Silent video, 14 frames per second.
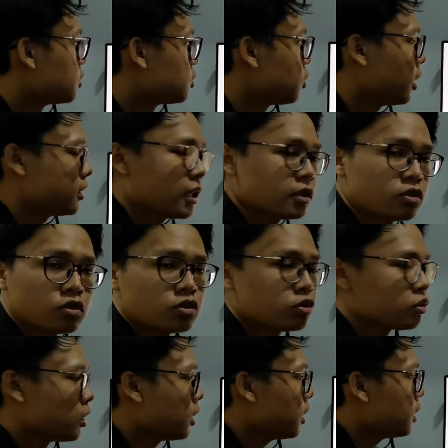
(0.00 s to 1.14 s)
So as I told
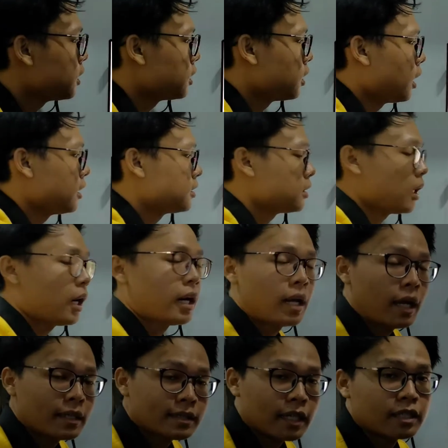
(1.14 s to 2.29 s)
you here, as
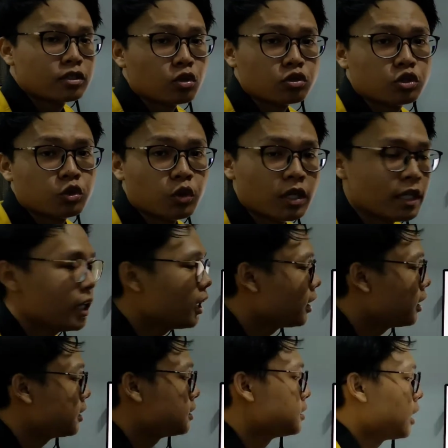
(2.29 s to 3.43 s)
I told you earlier,
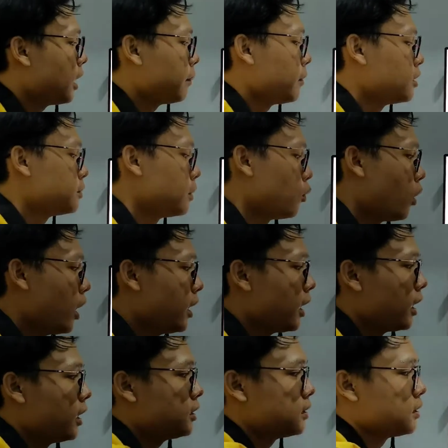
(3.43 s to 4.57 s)
this is the MSB1
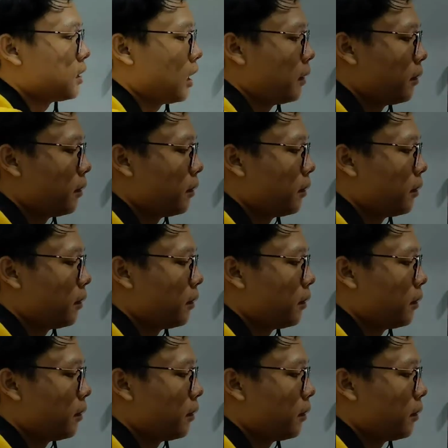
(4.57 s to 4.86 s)
and this is the